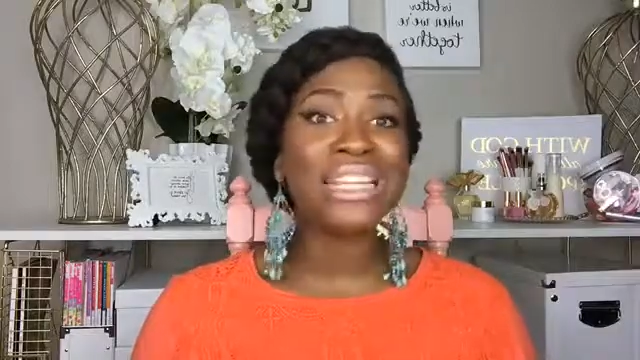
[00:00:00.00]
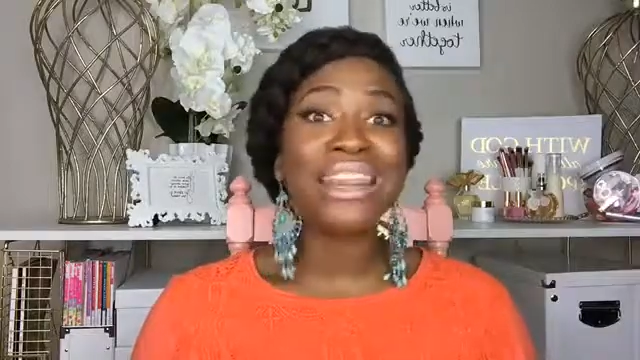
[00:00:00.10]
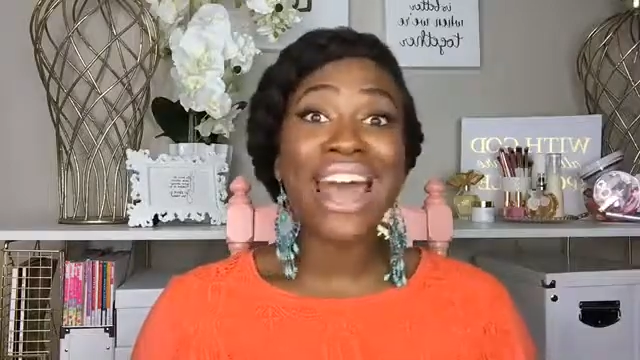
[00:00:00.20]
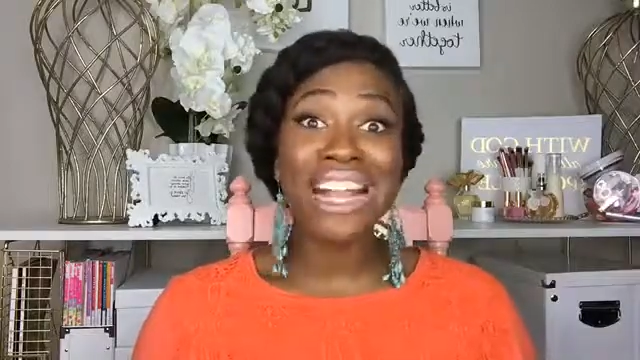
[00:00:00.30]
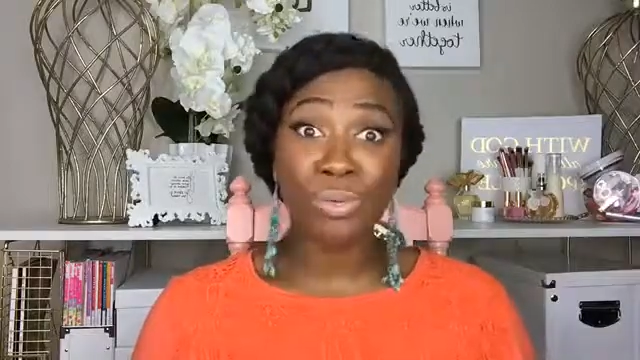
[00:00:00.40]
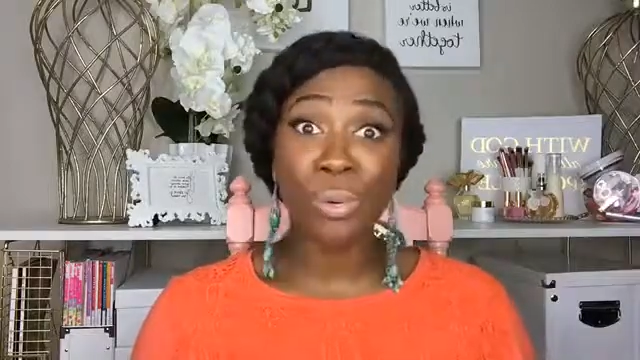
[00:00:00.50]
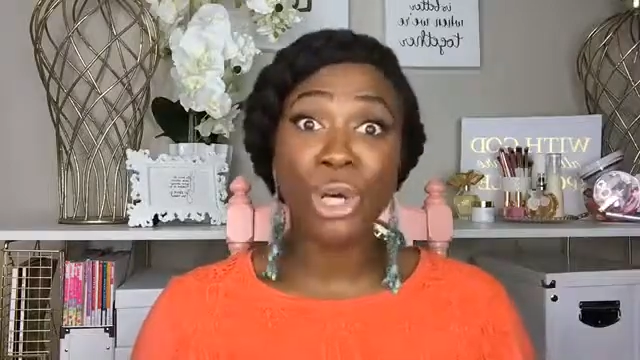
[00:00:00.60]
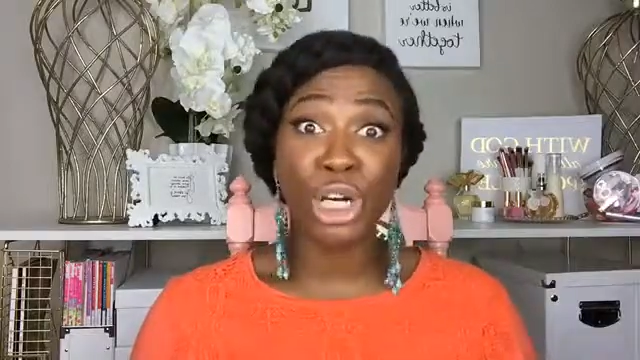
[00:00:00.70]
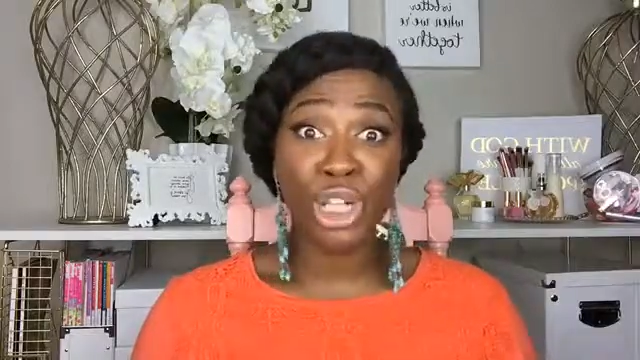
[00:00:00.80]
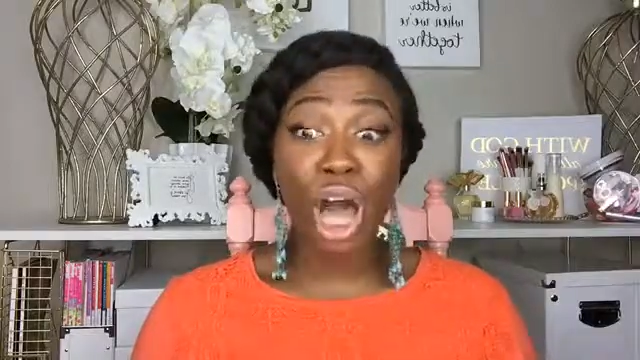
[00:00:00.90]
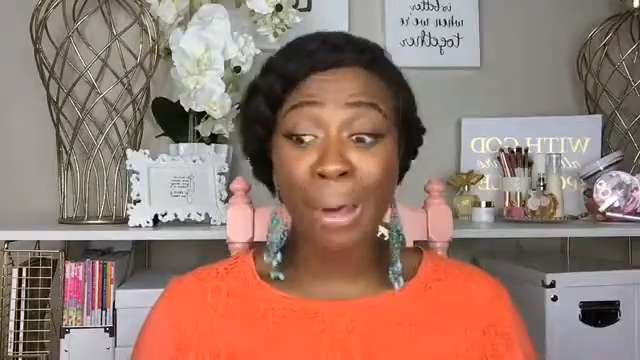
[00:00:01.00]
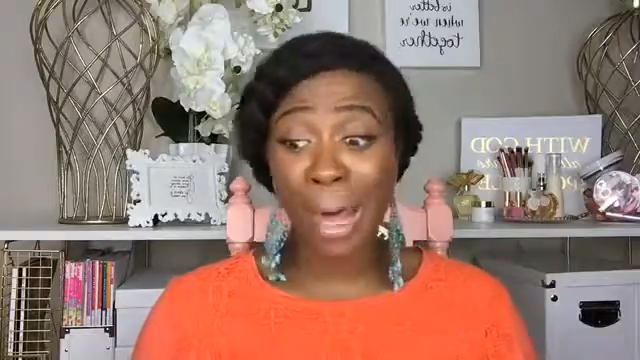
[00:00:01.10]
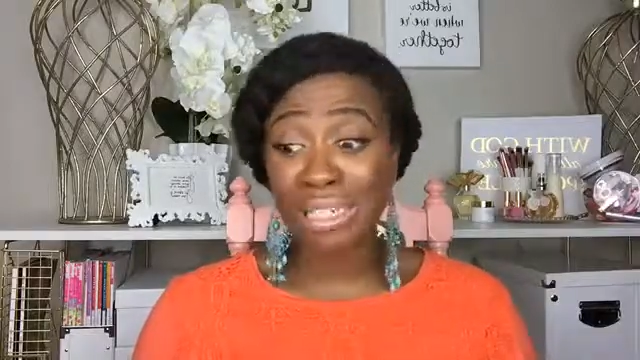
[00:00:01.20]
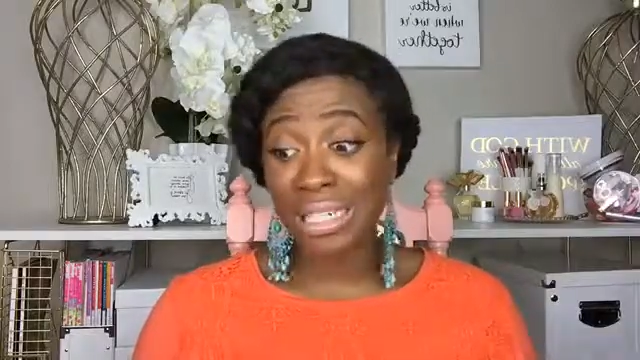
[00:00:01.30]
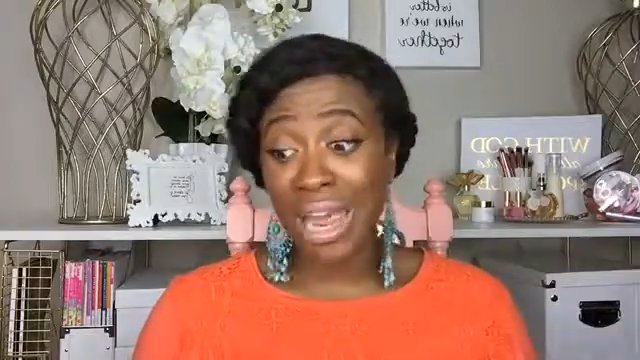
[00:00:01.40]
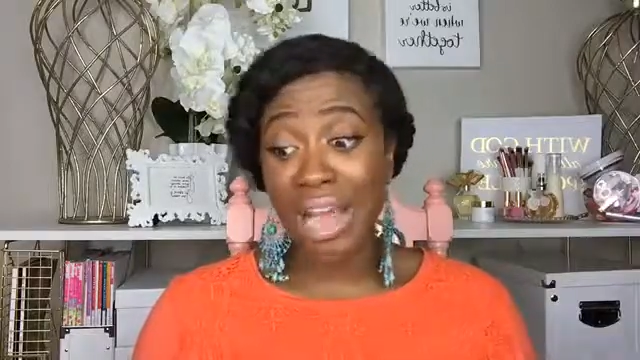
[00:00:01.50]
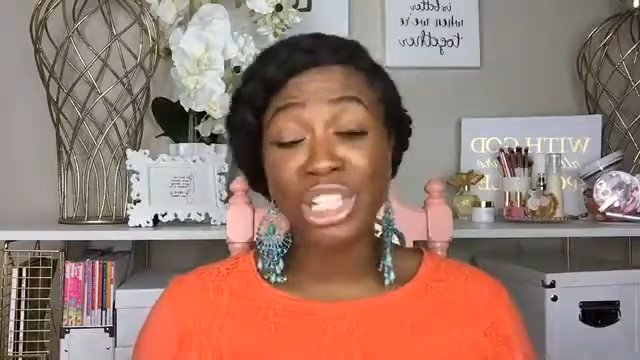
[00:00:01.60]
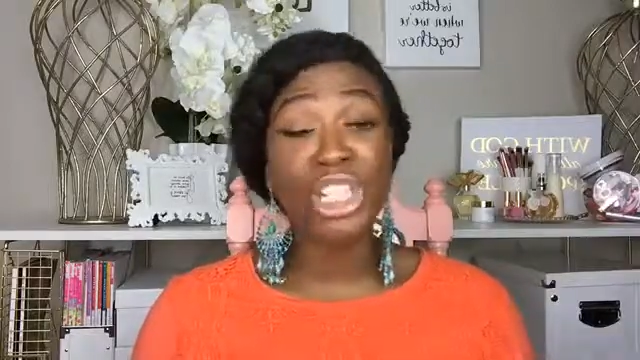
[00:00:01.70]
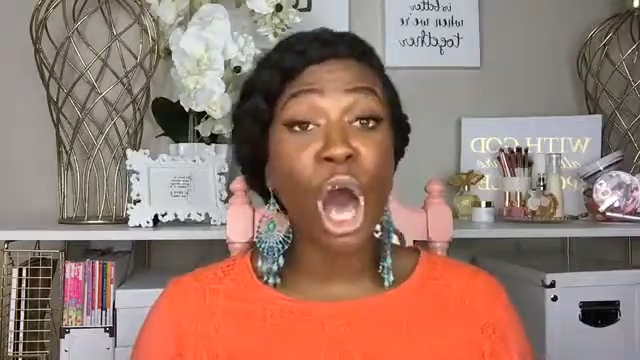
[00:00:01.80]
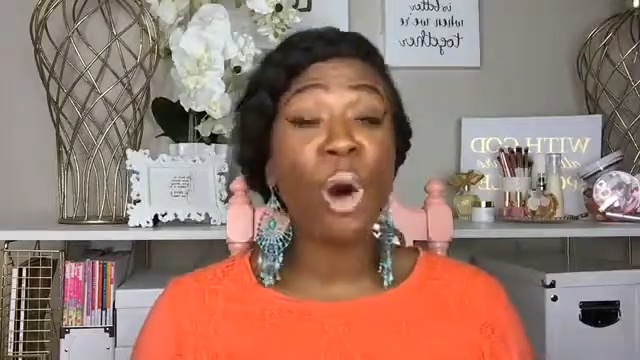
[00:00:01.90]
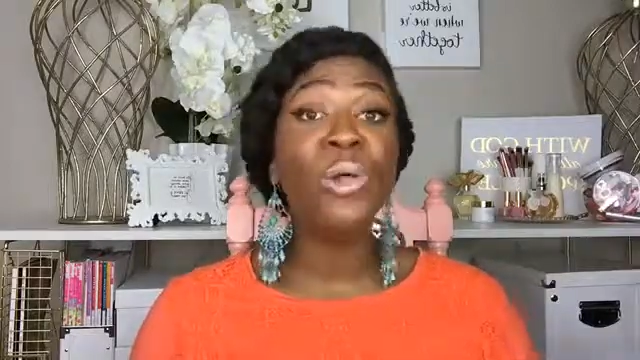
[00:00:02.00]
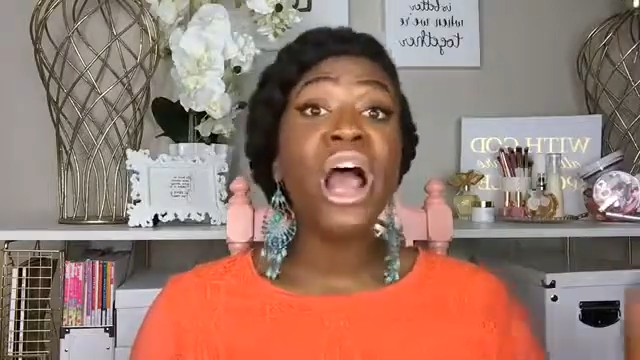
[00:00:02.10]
That's what we're going to talk about today. So